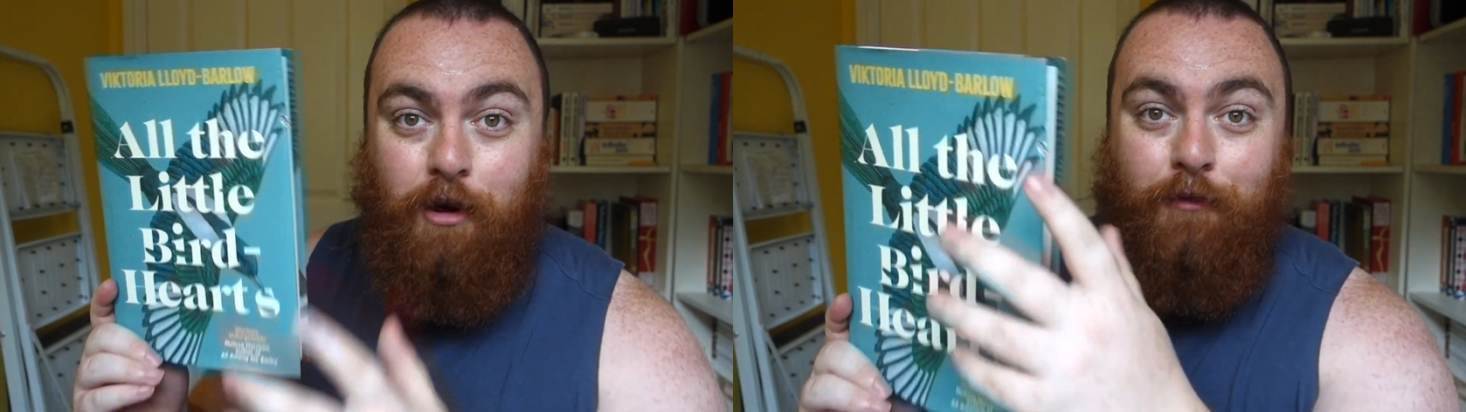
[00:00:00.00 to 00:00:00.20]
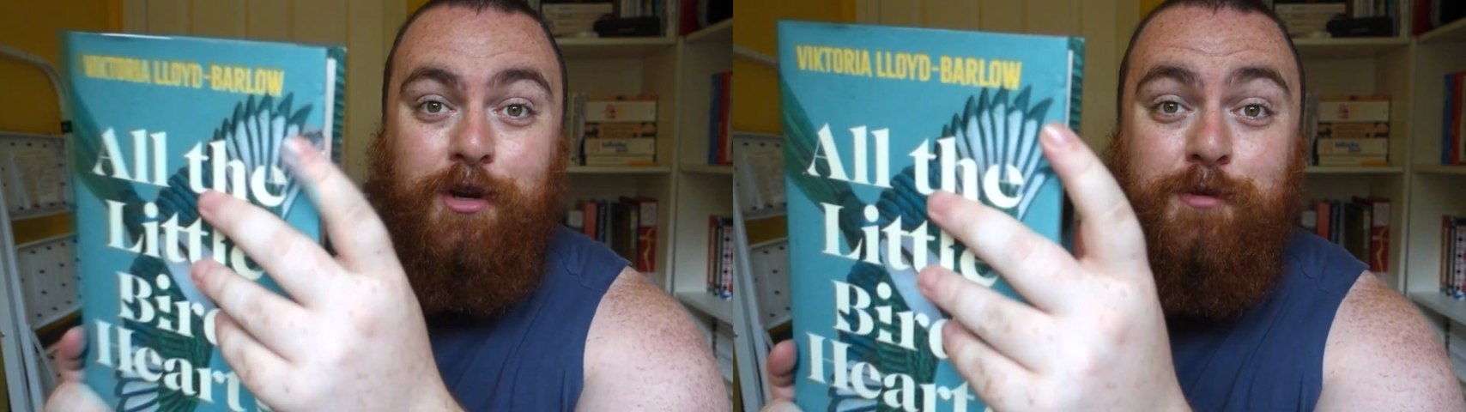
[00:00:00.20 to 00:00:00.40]

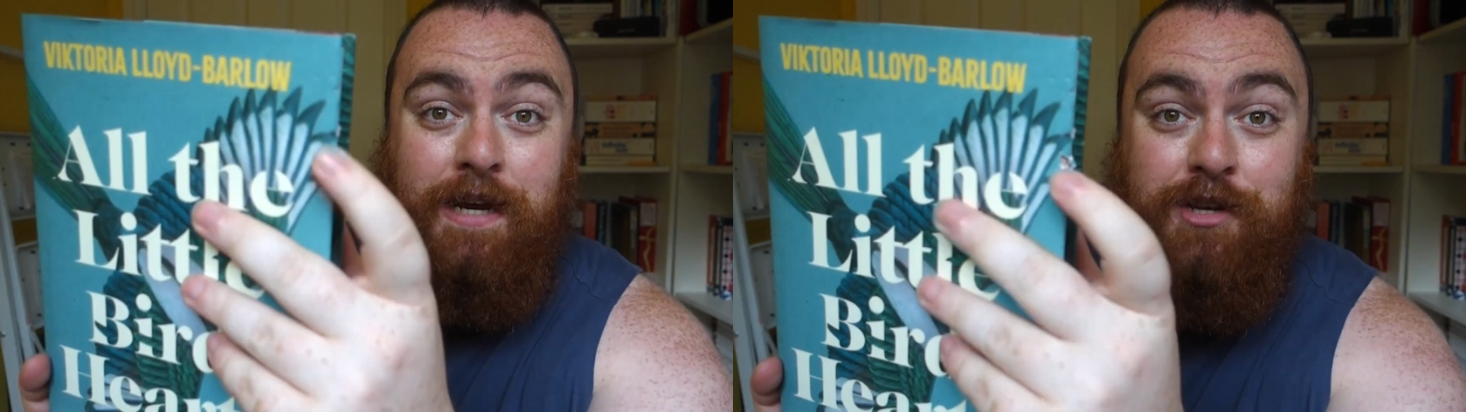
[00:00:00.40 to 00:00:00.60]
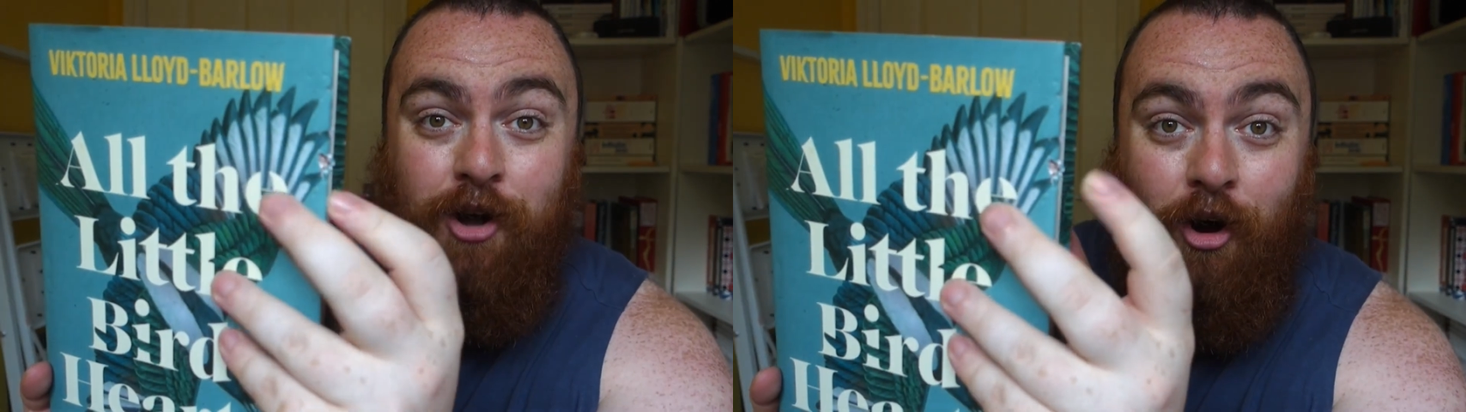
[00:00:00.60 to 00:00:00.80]
of which
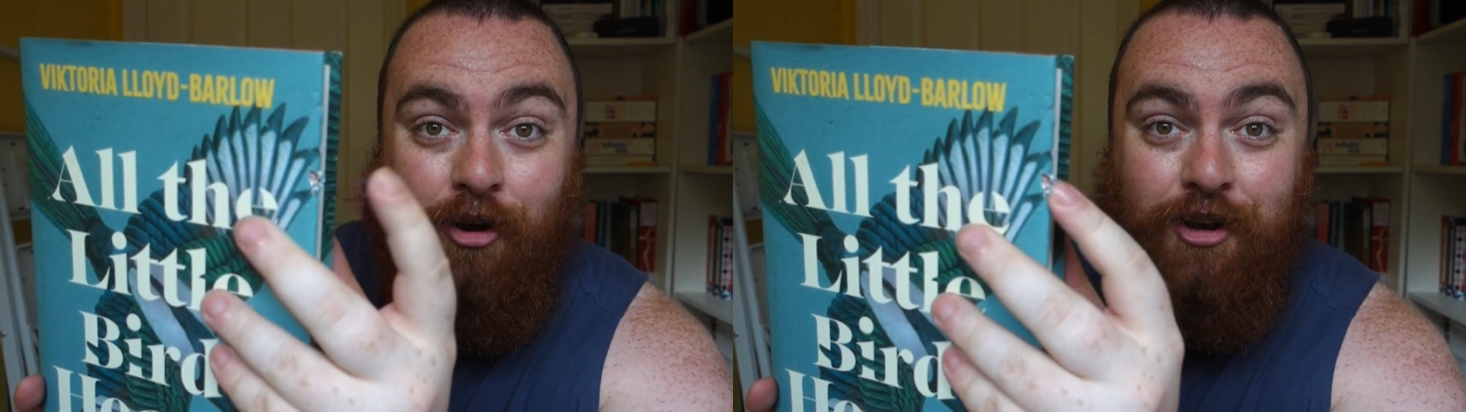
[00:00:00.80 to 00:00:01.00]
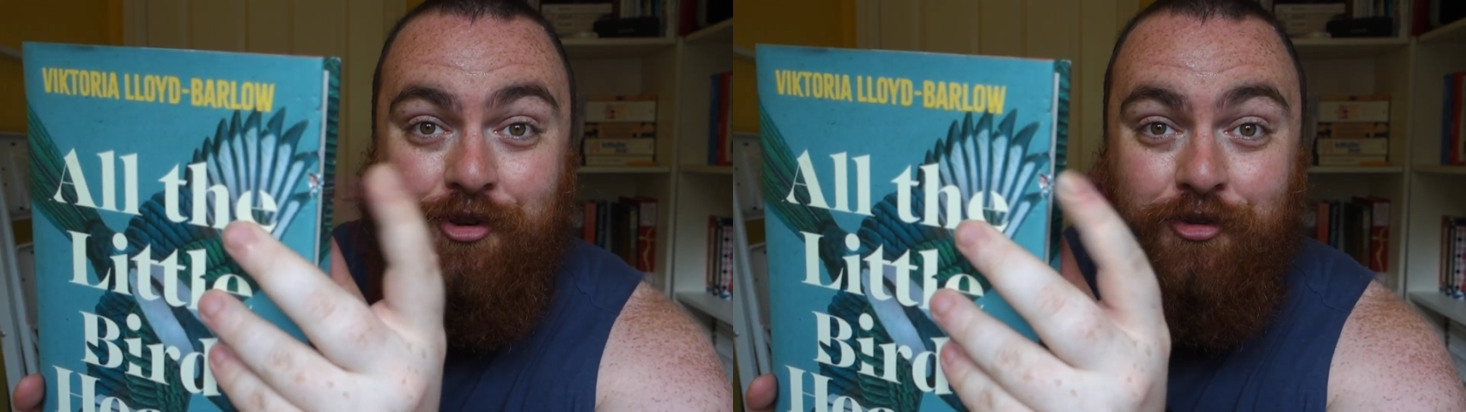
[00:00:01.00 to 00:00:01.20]
my
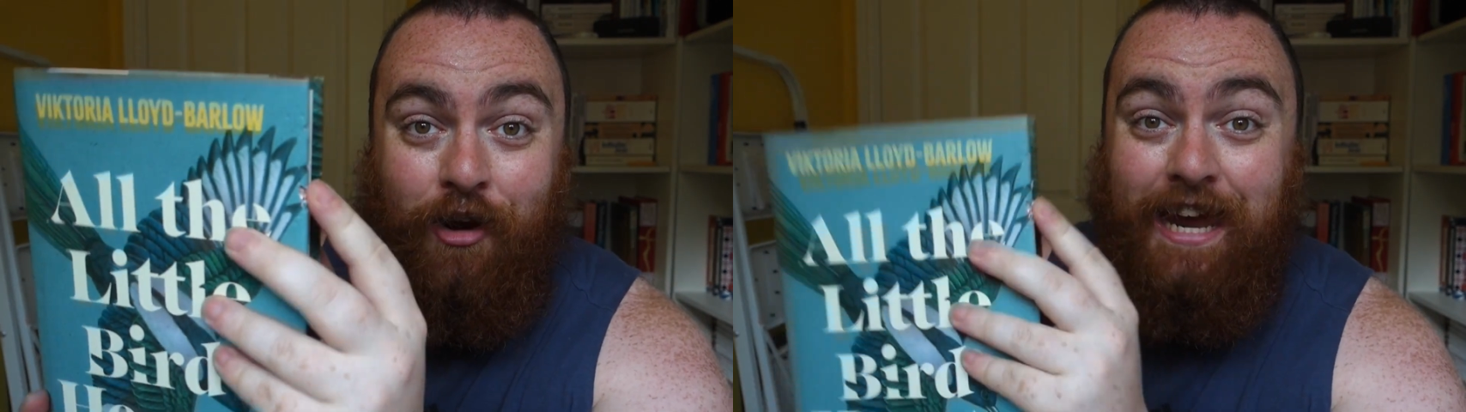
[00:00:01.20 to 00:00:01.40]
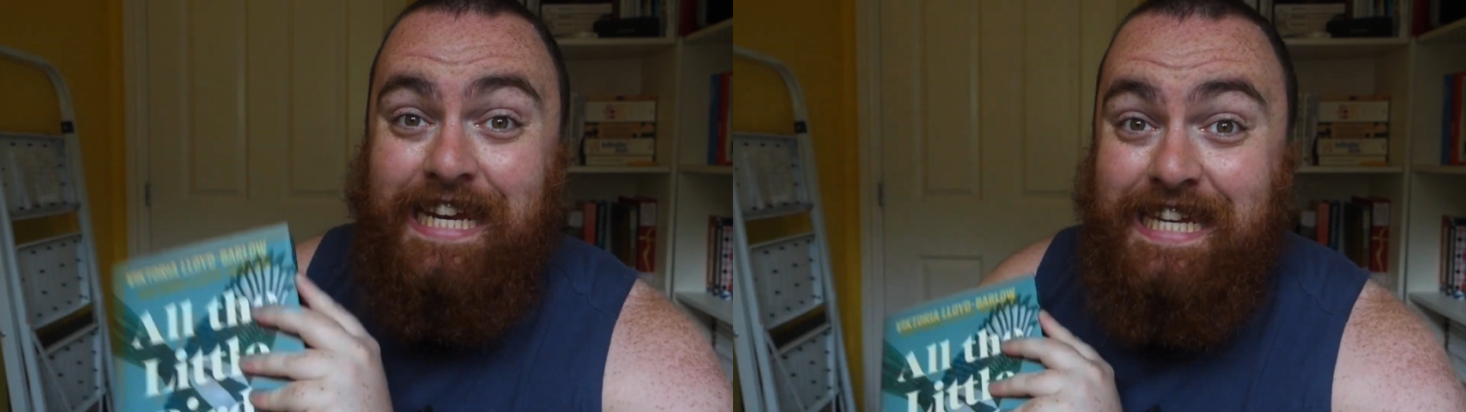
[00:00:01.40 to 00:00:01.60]
dog
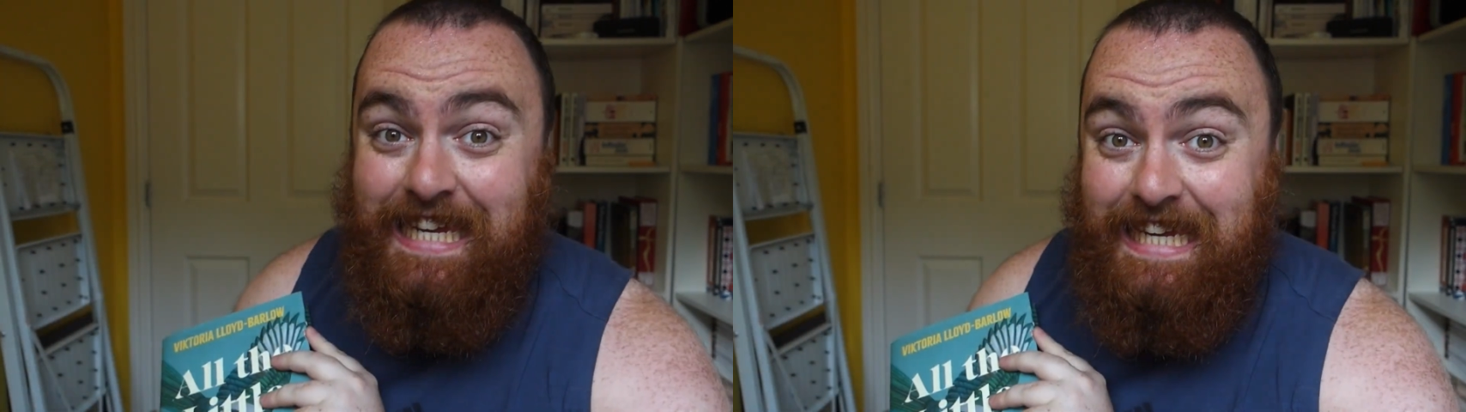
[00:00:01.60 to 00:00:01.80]
tried to